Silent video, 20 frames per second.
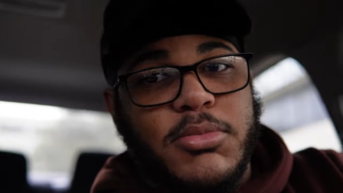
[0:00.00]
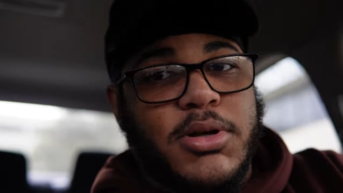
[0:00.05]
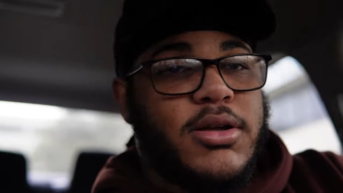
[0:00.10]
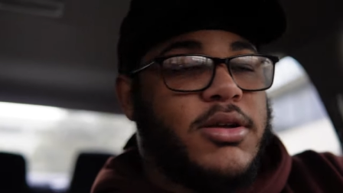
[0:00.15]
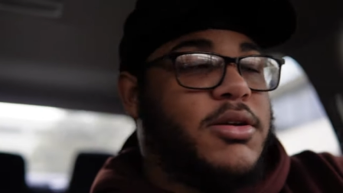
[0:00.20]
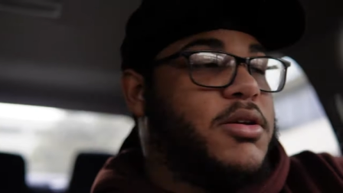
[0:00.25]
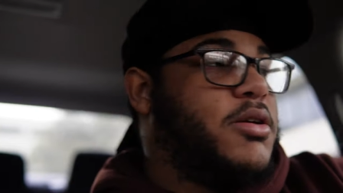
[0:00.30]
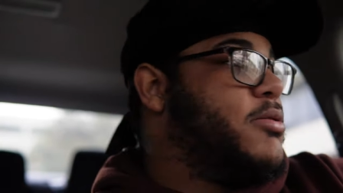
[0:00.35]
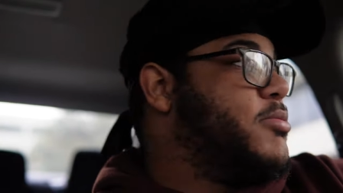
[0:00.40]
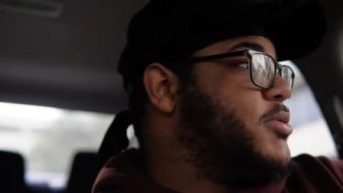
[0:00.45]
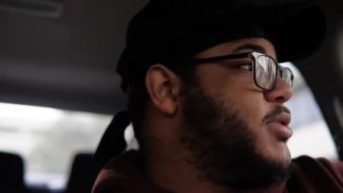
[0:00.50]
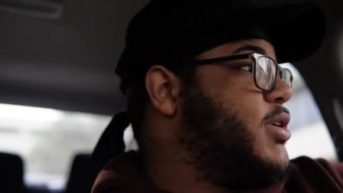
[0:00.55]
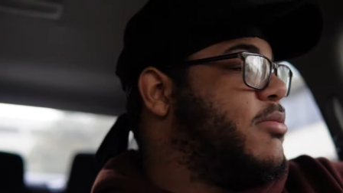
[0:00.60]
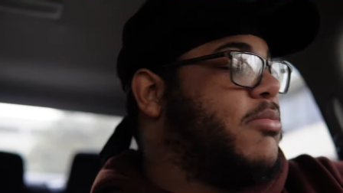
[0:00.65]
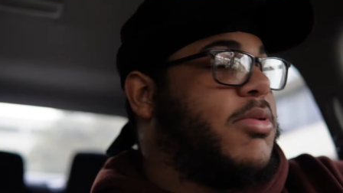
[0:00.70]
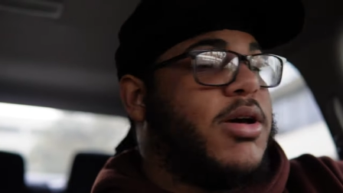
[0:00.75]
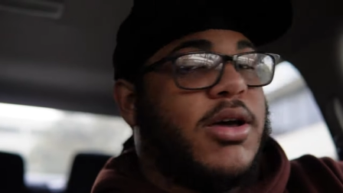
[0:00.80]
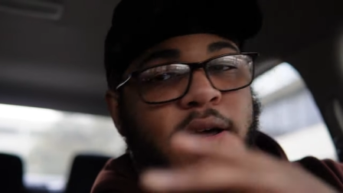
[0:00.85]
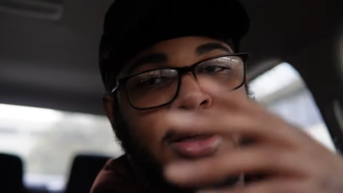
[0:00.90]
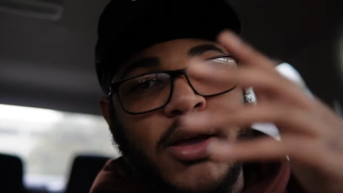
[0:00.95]
My, you know what I'm
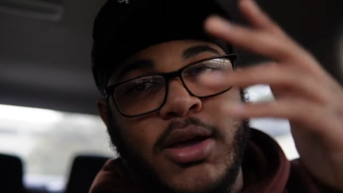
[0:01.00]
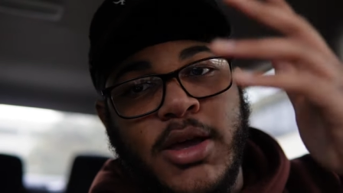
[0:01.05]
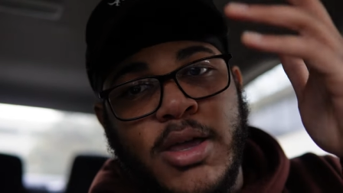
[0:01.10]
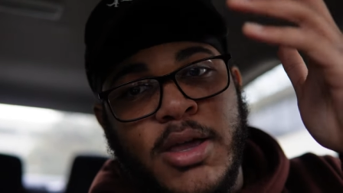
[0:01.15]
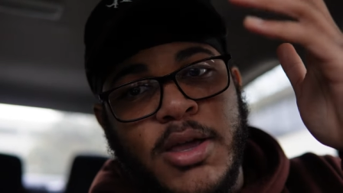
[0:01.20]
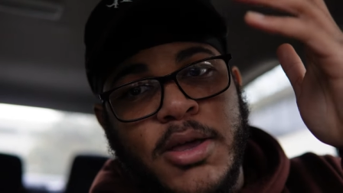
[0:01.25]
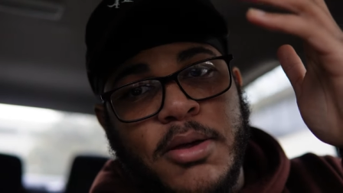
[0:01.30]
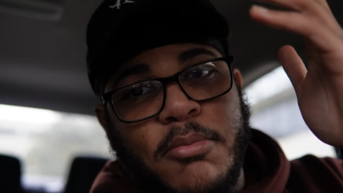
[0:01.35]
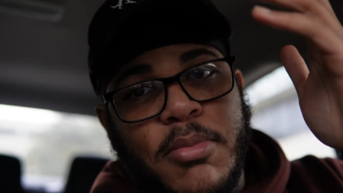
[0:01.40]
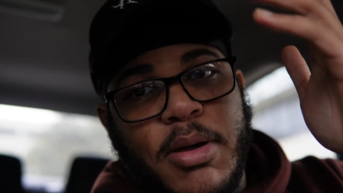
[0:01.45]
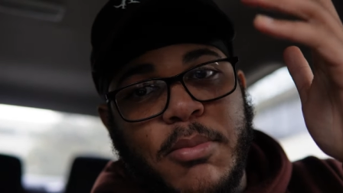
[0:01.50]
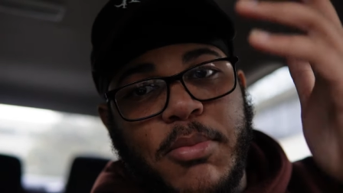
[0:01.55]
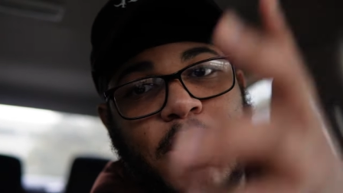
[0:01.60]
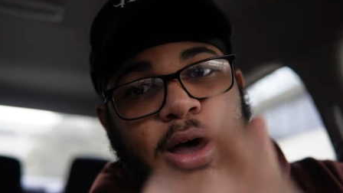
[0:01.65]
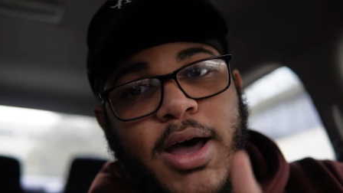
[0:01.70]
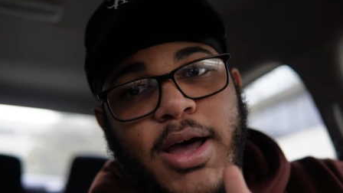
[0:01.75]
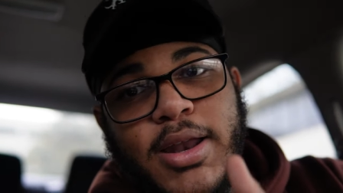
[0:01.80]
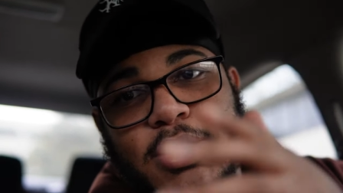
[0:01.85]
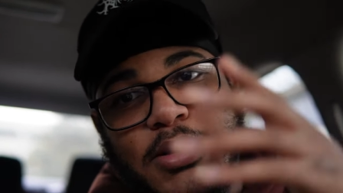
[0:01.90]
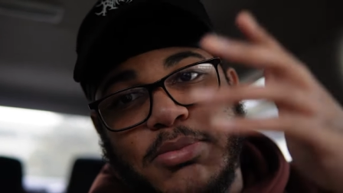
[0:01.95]
saying? My my
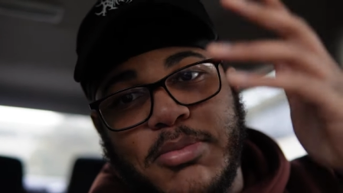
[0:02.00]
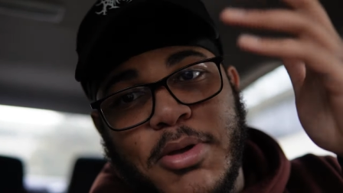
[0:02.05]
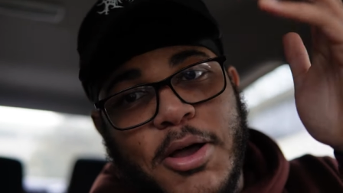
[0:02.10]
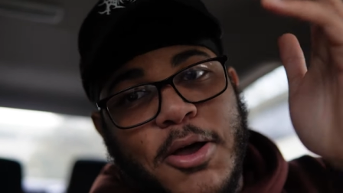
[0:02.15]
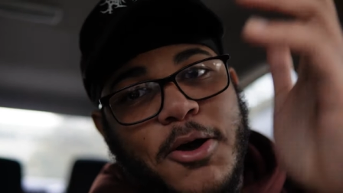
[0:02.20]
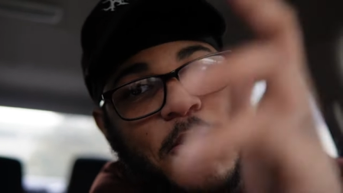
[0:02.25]
partners, my